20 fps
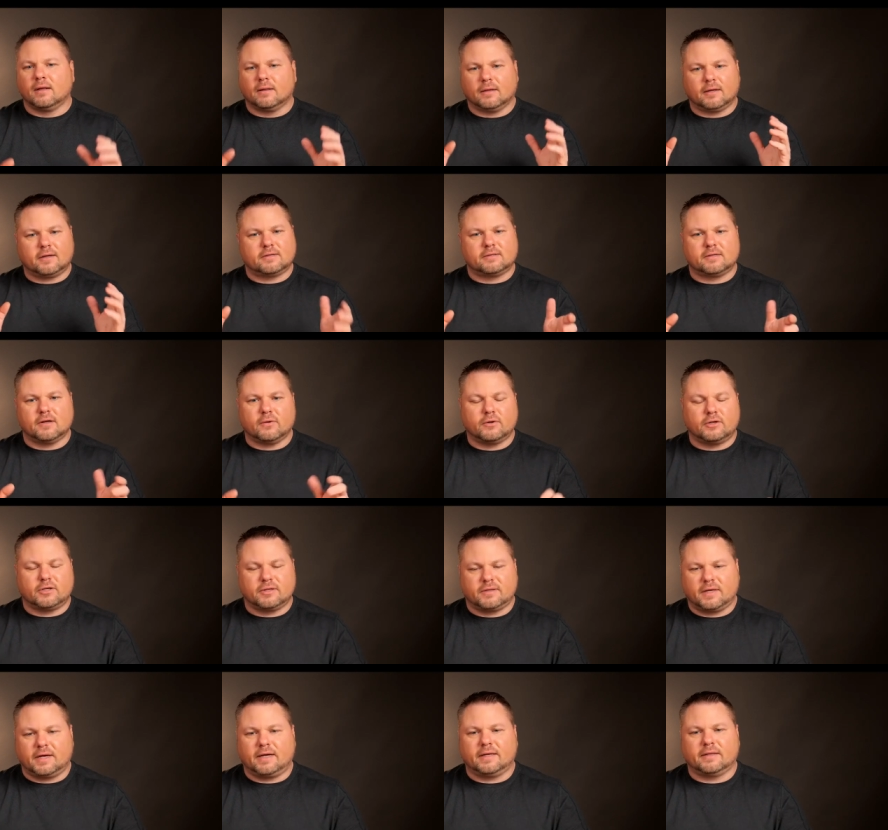Let us know what
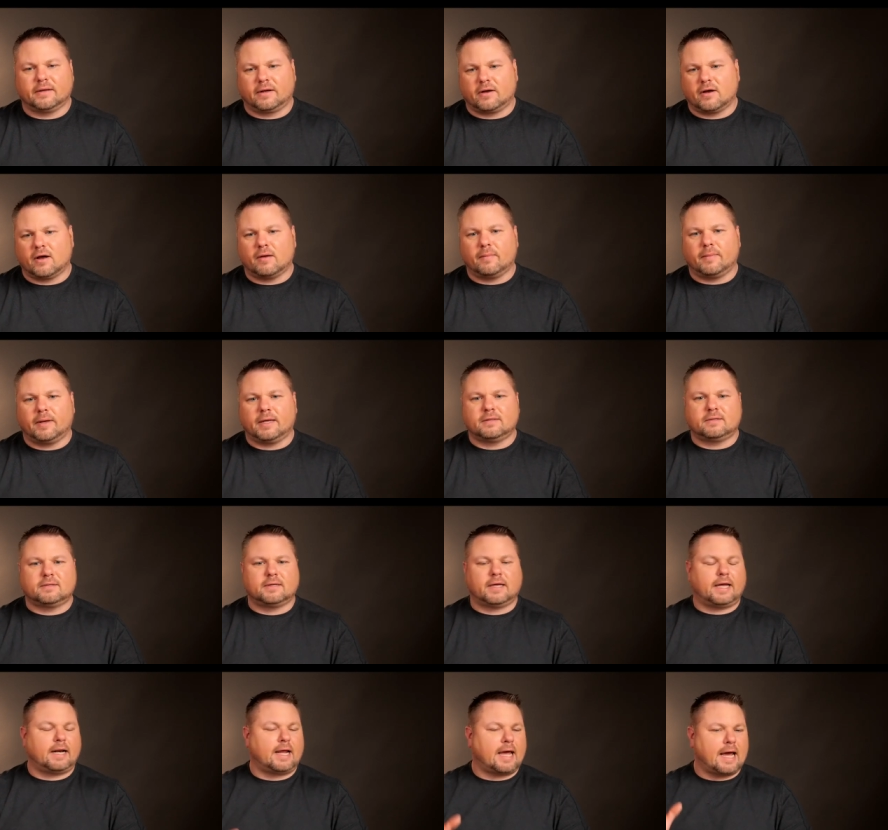you think in the comments.
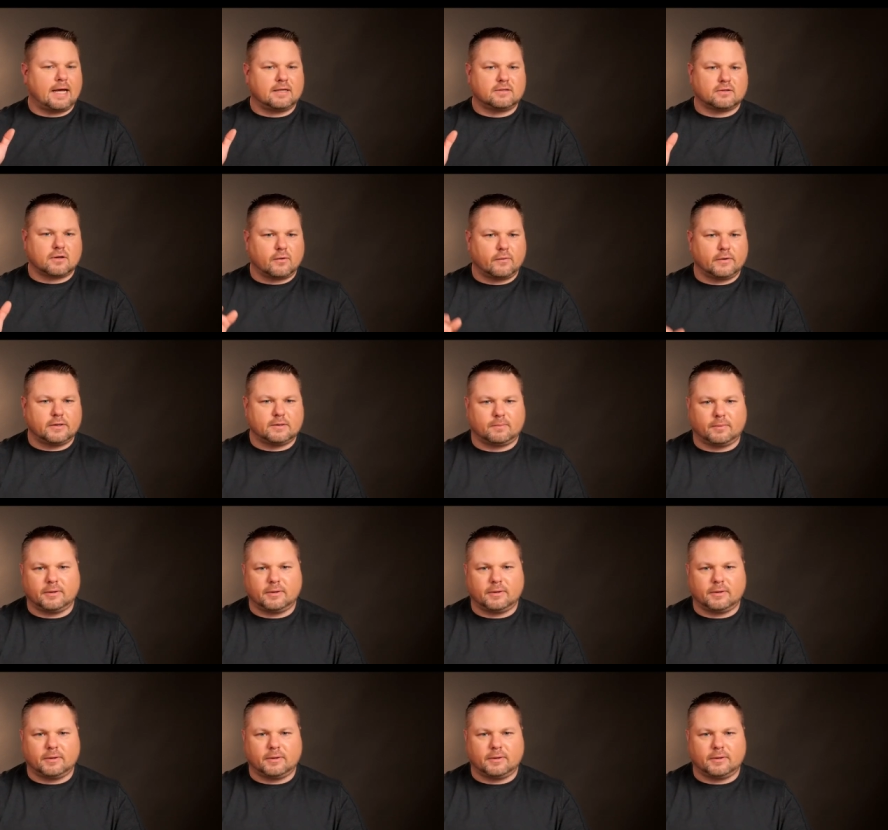And as always,